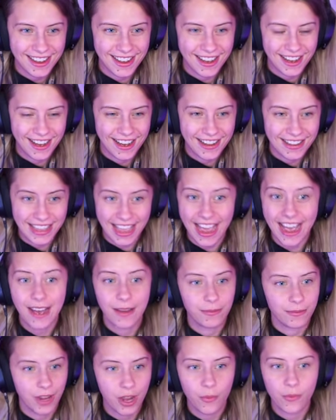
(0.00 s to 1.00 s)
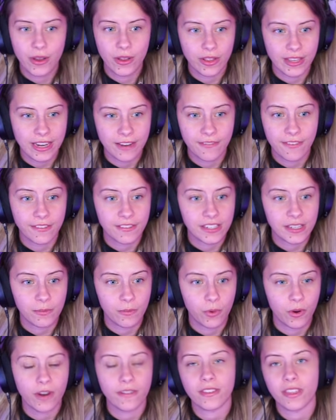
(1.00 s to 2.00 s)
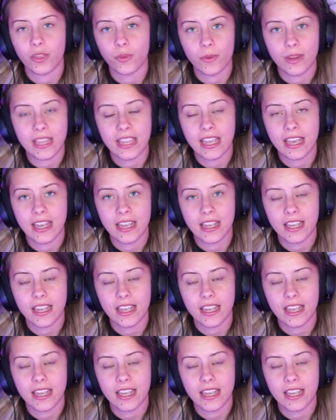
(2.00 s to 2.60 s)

Uh, yeah, no, we only need 15 more of the three